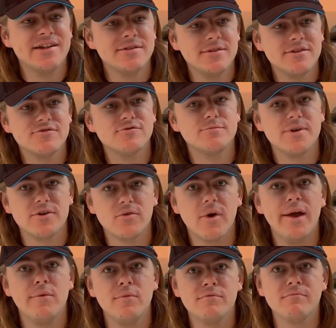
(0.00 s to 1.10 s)
and this will be
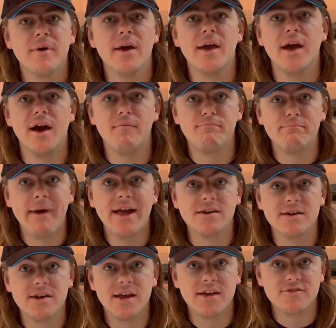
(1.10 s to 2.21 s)
great with my
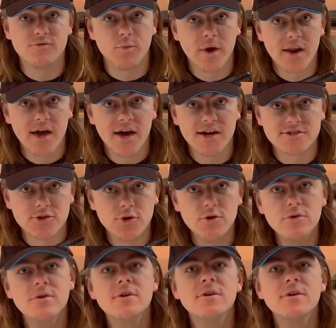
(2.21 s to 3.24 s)
Baton S1R2,